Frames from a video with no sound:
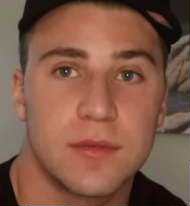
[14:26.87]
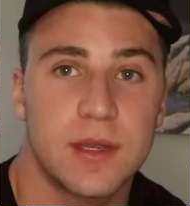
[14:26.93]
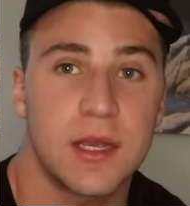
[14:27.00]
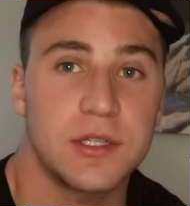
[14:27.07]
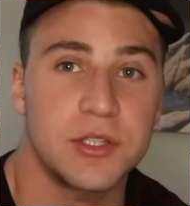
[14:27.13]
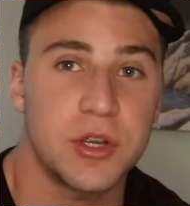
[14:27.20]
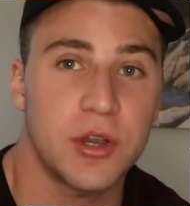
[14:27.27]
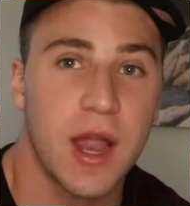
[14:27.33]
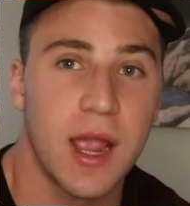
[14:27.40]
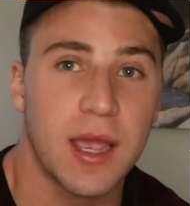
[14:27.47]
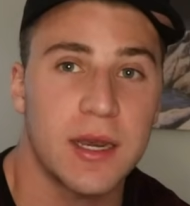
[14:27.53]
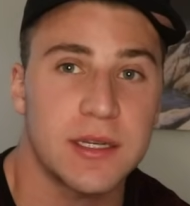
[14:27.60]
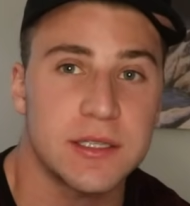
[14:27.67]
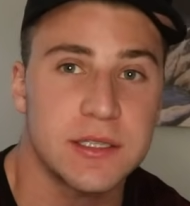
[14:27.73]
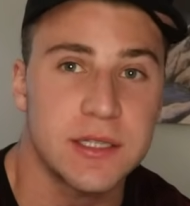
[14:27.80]
Because you're not
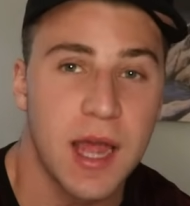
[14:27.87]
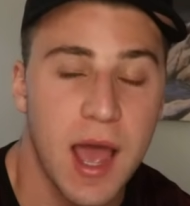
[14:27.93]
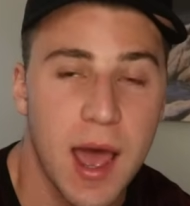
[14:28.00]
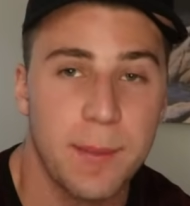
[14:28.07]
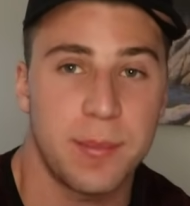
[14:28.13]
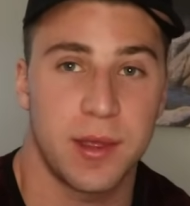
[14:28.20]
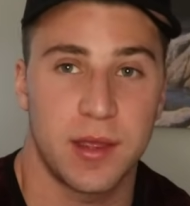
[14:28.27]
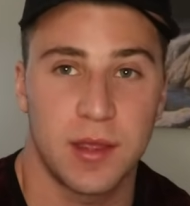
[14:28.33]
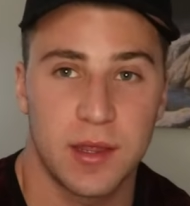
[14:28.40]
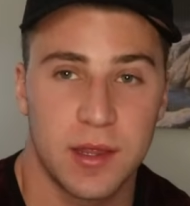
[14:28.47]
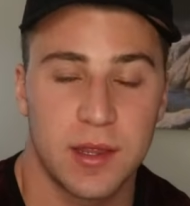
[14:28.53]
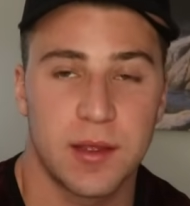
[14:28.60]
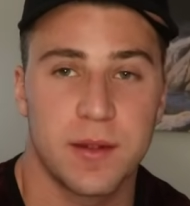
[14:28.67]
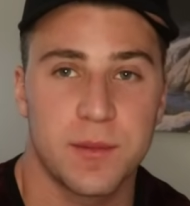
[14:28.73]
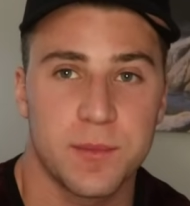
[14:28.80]
gonna stop.
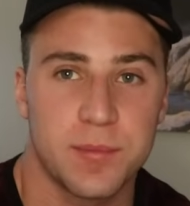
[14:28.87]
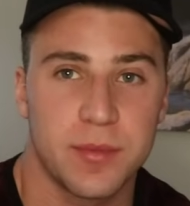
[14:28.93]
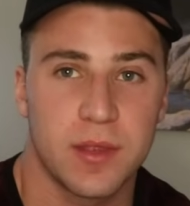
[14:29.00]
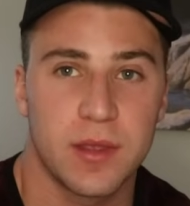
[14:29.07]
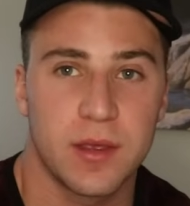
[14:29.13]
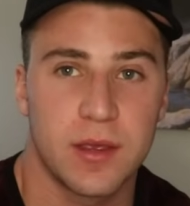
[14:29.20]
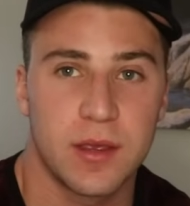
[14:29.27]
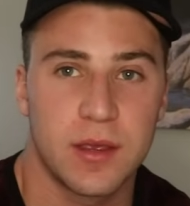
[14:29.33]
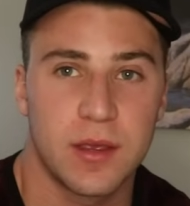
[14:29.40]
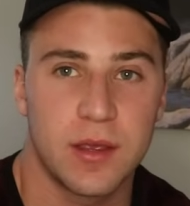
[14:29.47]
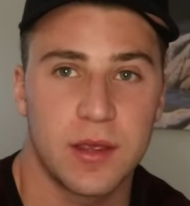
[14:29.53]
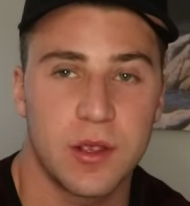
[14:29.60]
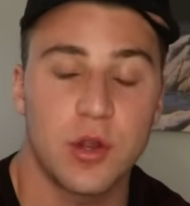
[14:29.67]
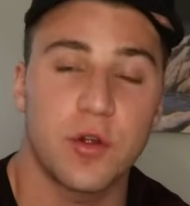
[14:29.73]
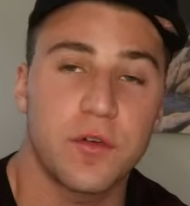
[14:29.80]

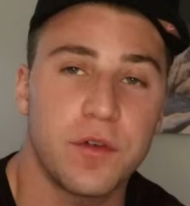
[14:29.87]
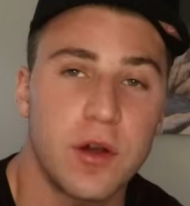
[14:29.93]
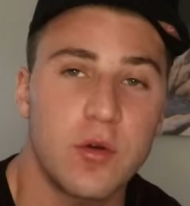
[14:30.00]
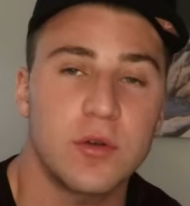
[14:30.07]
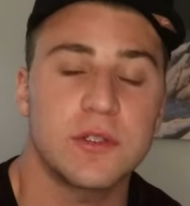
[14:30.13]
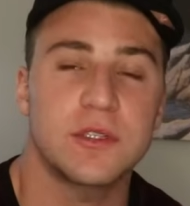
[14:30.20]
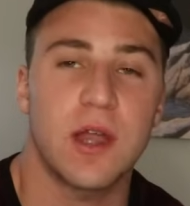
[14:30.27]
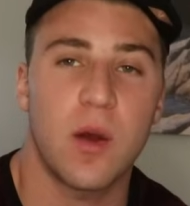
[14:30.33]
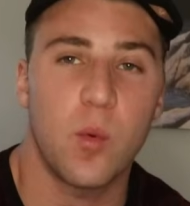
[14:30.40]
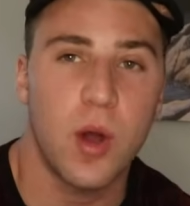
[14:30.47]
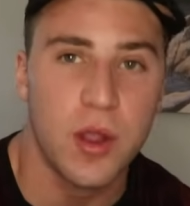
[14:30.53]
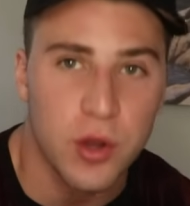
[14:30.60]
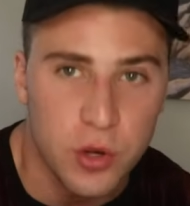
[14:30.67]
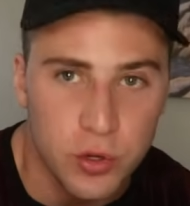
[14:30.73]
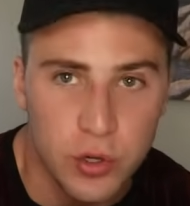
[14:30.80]
You're focused on
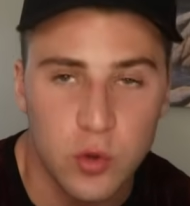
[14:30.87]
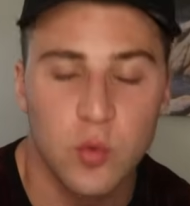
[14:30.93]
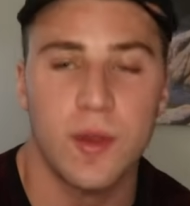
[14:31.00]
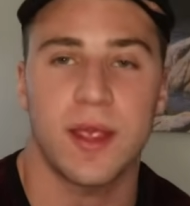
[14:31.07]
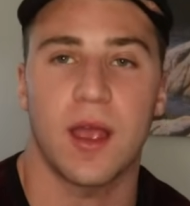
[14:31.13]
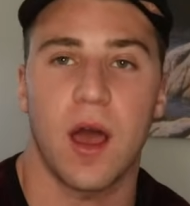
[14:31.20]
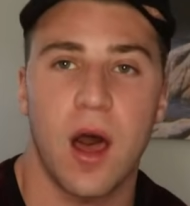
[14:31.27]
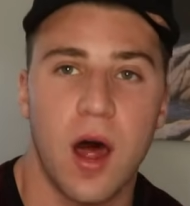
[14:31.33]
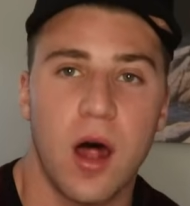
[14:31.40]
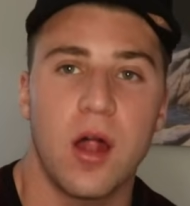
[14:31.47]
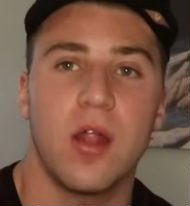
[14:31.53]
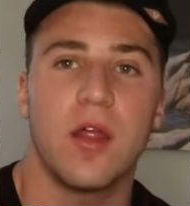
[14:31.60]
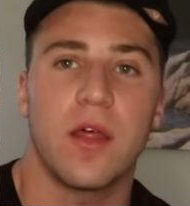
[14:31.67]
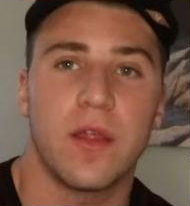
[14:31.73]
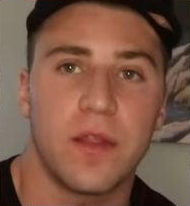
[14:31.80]
what you're doing
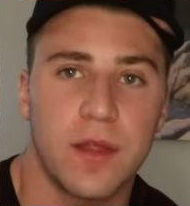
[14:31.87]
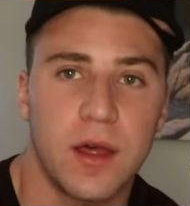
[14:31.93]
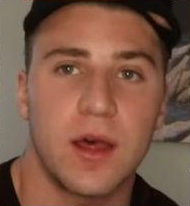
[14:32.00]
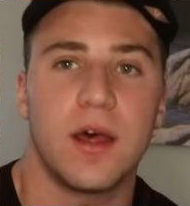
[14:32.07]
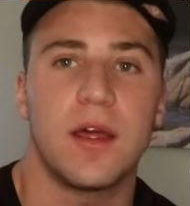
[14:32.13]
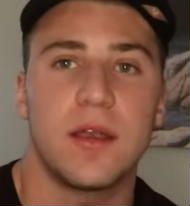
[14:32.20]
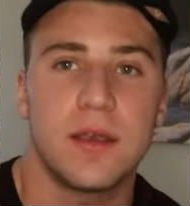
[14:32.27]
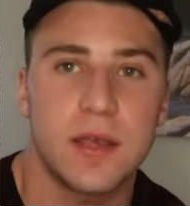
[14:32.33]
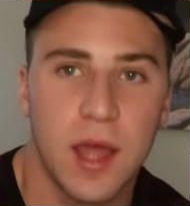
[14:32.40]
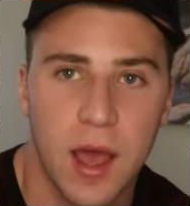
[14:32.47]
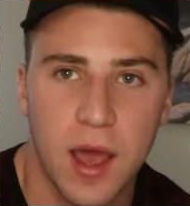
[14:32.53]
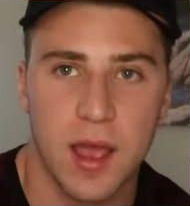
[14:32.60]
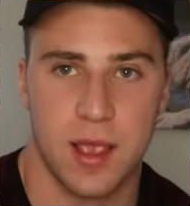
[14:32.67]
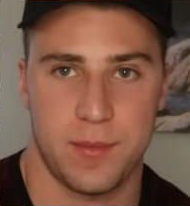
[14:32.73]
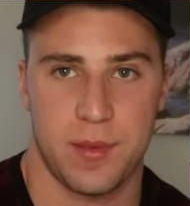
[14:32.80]
all the
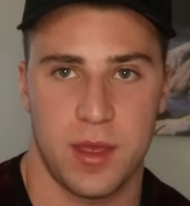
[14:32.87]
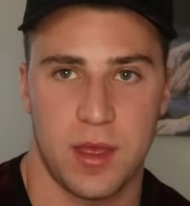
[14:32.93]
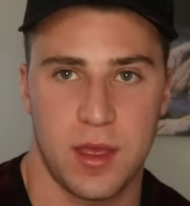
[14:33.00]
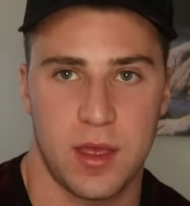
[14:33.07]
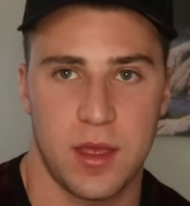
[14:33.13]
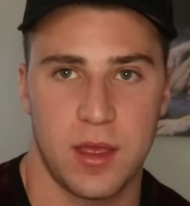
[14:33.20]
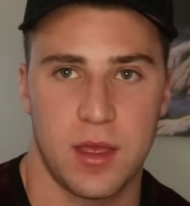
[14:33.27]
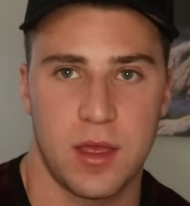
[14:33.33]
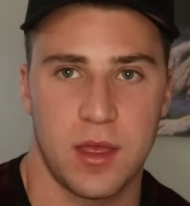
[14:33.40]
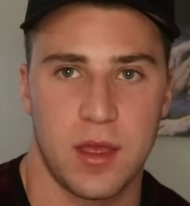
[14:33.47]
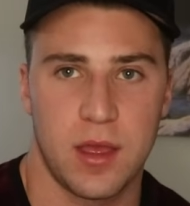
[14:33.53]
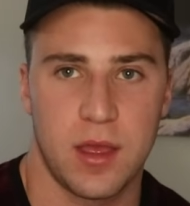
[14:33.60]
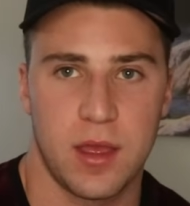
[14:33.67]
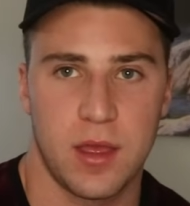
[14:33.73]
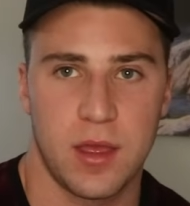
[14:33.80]
time.
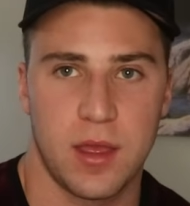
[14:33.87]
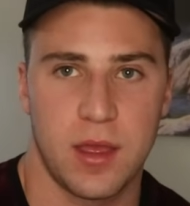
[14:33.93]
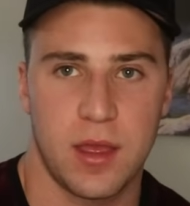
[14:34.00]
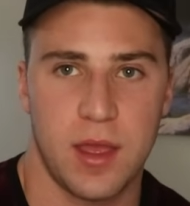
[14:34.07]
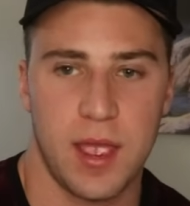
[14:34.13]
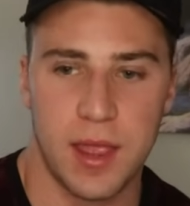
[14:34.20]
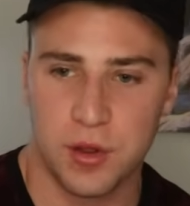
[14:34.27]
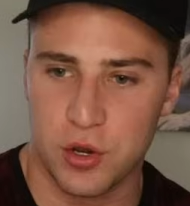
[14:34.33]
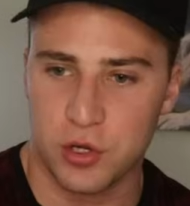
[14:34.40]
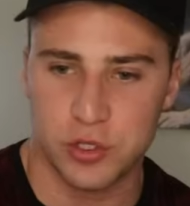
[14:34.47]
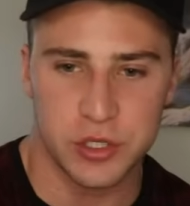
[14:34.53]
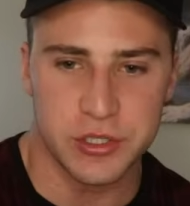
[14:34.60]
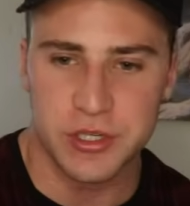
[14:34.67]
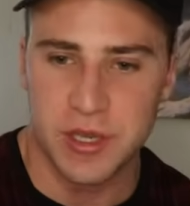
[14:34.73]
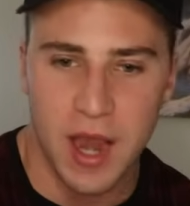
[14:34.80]
And you're
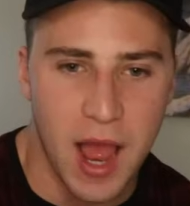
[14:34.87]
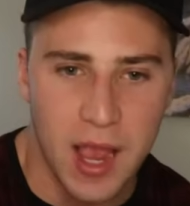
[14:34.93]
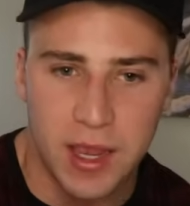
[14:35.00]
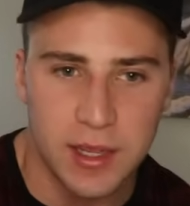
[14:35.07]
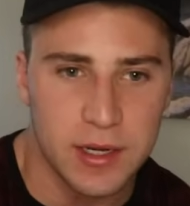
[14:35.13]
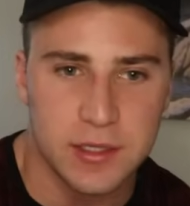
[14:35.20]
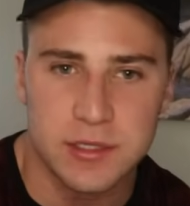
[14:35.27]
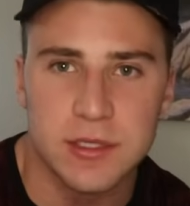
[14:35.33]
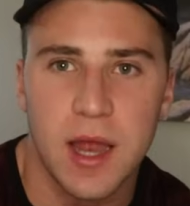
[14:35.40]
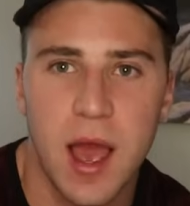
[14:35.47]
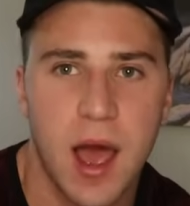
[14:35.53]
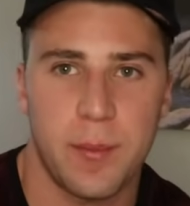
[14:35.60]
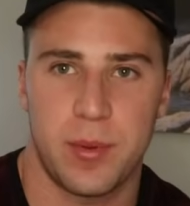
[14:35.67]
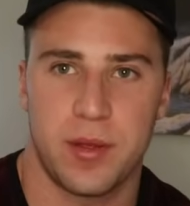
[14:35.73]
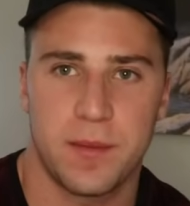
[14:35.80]
just not gonna
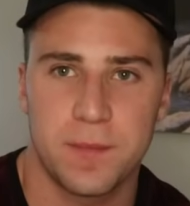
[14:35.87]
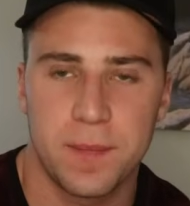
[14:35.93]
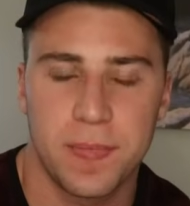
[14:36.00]
stop.